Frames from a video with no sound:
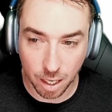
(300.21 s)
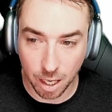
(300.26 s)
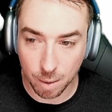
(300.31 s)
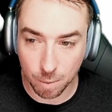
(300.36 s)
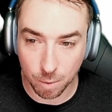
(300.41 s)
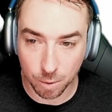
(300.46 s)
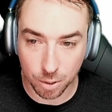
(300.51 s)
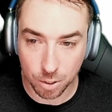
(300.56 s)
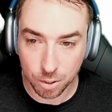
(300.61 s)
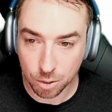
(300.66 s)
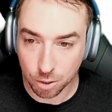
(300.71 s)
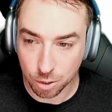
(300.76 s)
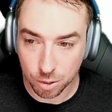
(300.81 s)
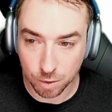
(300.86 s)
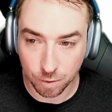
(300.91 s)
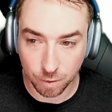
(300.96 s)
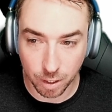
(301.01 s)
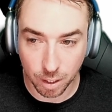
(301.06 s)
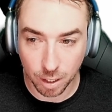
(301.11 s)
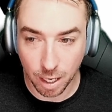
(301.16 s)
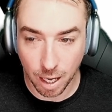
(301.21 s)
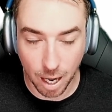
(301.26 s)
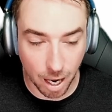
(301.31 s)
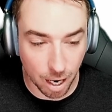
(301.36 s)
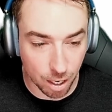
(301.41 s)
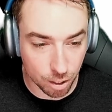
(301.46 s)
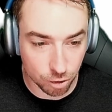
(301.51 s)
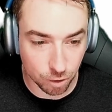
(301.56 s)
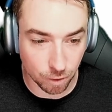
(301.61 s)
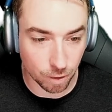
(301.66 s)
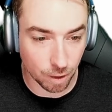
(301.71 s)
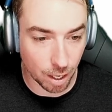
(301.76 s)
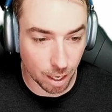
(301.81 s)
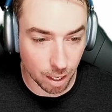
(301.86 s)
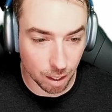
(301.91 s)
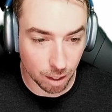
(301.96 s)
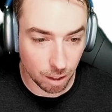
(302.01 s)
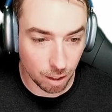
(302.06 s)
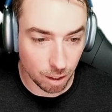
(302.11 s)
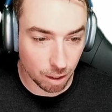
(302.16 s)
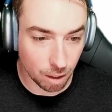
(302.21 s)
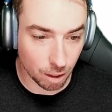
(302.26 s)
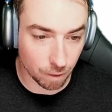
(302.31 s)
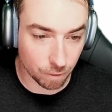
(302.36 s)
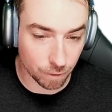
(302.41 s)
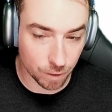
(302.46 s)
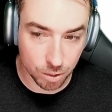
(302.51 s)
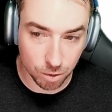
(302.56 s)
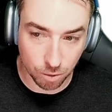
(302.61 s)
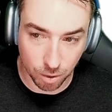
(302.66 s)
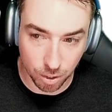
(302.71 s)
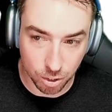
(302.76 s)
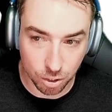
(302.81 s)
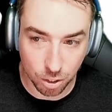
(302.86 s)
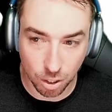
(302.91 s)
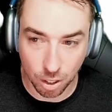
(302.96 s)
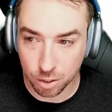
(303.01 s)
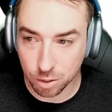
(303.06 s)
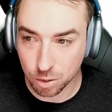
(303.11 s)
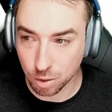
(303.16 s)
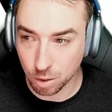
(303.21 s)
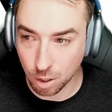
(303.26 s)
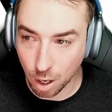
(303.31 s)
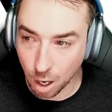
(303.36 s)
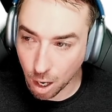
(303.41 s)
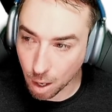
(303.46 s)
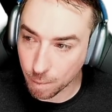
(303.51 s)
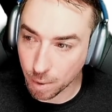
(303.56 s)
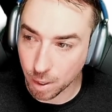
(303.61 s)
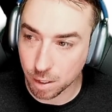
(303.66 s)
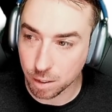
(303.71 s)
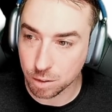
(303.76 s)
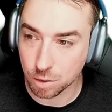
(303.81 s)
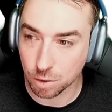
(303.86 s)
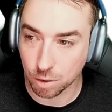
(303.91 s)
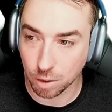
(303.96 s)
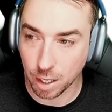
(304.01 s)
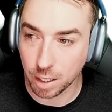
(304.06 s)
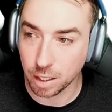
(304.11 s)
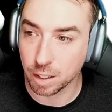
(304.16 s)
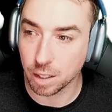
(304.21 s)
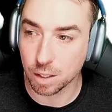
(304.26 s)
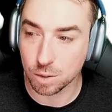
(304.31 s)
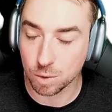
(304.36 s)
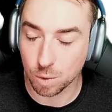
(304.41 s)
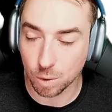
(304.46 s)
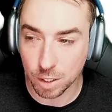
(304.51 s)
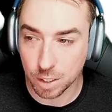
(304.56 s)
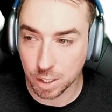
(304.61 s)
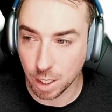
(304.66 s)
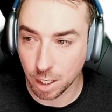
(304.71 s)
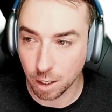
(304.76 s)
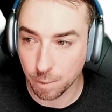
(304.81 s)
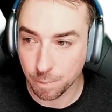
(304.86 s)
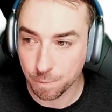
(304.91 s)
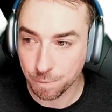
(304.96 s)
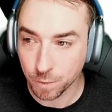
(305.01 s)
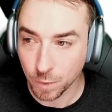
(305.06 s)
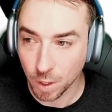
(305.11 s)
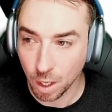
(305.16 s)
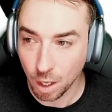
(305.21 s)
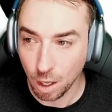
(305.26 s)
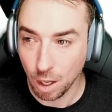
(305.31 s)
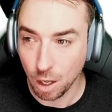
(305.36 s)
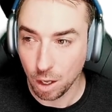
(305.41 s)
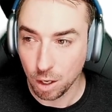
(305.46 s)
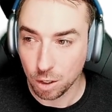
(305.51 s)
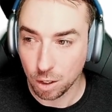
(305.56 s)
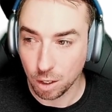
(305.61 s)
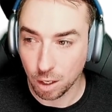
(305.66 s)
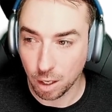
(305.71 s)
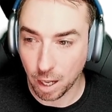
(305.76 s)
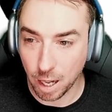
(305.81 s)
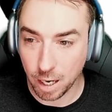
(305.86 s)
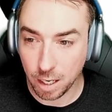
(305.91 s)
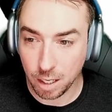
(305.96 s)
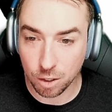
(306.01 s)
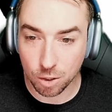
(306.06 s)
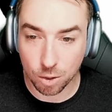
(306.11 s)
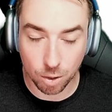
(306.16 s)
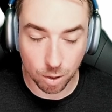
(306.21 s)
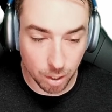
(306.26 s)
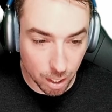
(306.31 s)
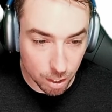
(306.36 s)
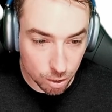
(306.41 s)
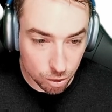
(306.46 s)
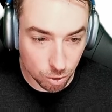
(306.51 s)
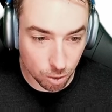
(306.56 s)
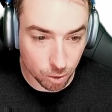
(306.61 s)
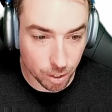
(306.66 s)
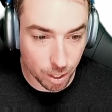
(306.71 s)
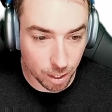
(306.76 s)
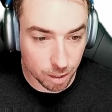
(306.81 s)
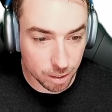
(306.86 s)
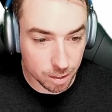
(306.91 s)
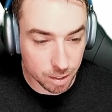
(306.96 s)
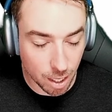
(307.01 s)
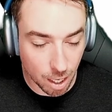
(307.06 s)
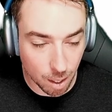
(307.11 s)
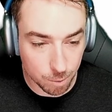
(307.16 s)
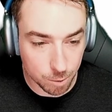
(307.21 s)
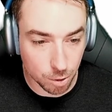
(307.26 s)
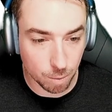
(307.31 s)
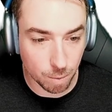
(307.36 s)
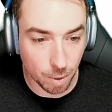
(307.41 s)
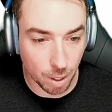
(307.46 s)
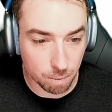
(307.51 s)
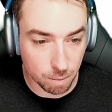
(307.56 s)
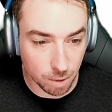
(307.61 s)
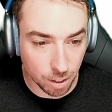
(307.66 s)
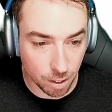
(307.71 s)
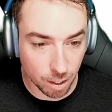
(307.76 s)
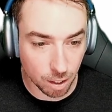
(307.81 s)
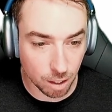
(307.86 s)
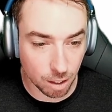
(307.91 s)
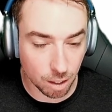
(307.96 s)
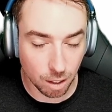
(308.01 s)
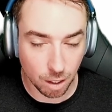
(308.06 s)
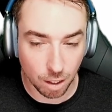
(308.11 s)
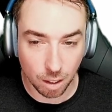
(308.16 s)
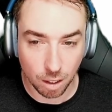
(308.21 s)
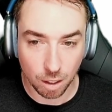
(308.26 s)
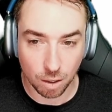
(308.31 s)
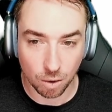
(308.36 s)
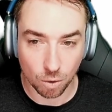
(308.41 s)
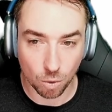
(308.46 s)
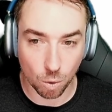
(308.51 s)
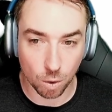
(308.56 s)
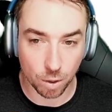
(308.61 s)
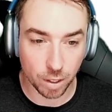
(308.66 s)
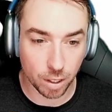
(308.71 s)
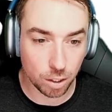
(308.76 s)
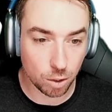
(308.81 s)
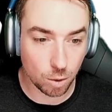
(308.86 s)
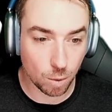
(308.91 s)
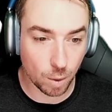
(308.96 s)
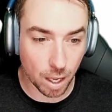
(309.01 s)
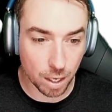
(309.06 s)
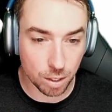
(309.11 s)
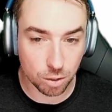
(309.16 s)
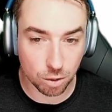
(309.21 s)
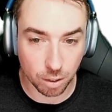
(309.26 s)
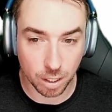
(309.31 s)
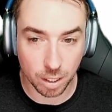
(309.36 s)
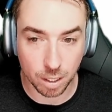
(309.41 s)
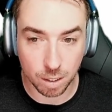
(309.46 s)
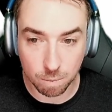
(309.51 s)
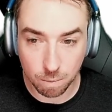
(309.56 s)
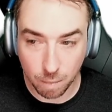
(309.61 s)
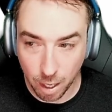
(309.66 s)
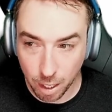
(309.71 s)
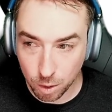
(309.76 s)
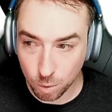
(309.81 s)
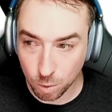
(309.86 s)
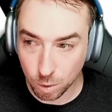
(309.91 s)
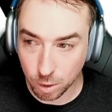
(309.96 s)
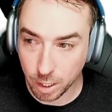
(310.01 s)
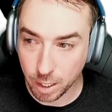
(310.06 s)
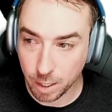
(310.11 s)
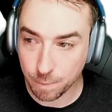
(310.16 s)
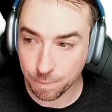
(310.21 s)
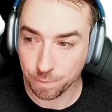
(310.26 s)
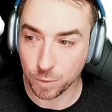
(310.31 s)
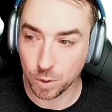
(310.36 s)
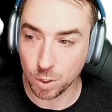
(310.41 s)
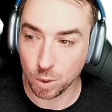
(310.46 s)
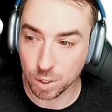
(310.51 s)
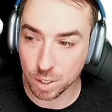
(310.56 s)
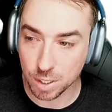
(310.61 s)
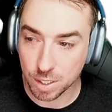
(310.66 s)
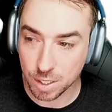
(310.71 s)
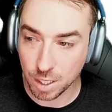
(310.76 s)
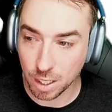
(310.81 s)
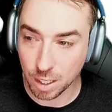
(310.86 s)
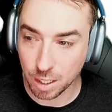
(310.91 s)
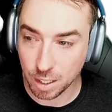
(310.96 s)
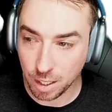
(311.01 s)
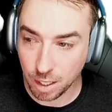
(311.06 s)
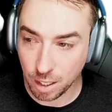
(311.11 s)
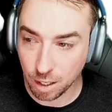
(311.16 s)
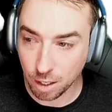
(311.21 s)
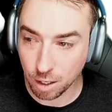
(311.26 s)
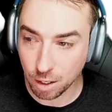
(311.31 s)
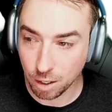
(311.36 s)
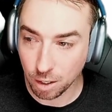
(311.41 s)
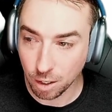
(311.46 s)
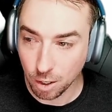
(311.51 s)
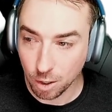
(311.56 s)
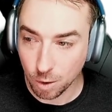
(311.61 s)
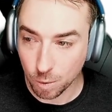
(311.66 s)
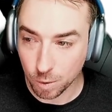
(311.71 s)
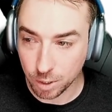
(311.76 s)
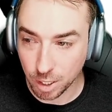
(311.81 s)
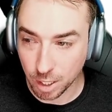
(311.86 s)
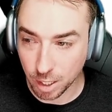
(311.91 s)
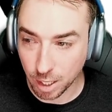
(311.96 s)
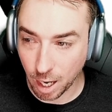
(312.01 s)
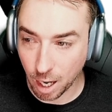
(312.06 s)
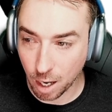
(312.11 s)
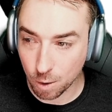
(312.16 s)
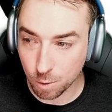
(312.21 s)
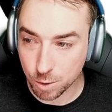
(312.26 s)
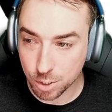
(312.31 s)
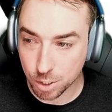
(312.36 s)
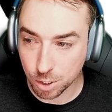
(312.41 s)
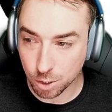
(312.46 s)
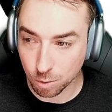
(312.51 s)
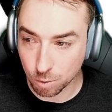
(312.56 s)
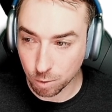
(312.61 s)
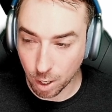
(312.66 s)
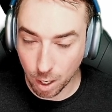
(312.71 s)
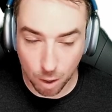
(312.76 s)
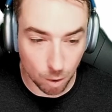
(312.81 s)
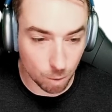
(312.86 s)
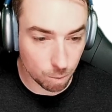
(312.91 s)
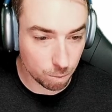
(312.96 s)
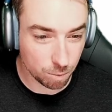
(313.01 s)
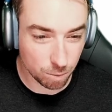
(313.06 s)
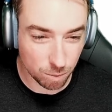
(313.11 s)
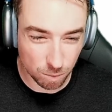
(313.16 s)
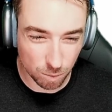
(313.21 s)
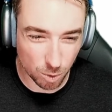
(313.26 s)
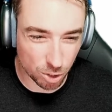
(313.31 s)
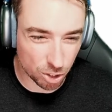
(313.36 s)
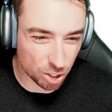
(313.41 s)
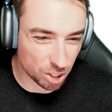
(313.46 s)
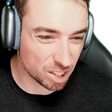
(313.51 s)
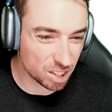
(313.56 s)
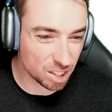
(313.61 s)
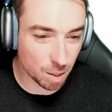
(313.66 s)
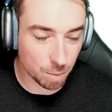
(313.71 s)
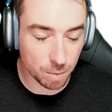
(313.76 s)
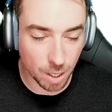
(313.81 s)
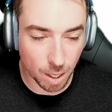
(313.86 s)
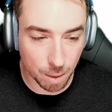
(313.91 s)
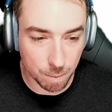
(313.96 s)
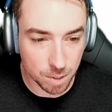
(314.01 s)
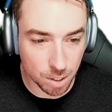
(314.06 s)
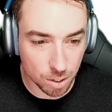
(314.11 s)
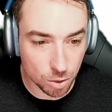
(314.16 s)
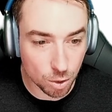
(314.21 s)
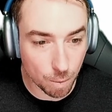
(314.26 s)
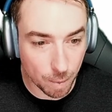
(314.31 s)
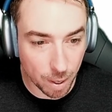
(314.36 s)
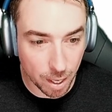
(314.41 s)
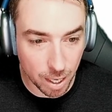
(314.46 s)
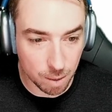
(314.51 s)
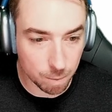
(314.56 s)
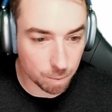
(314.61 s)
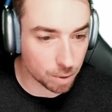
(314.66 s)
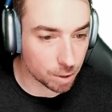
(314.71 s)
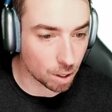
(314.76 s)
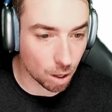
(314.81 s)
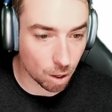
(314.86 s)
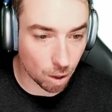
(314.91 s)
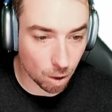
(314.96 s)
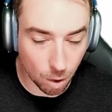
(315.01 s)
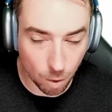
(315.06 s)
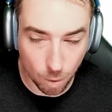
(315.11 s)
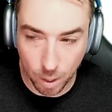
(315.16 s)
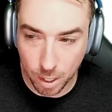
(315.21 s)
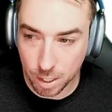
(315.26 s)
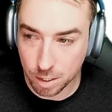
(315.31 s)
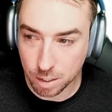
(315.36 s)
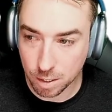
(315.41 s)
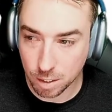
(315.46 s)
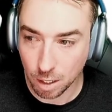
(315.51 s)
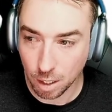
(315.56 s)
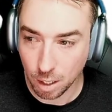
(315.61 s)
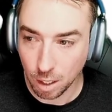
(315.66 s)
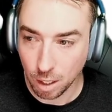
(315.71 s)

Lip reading: able to search via hash of the screenshots or comment or any of that sort of data. Any credential that is captured by Mythic or that you enter in manually, you can see in here with the accounts, the realm, which is sometimes the domain, but not always.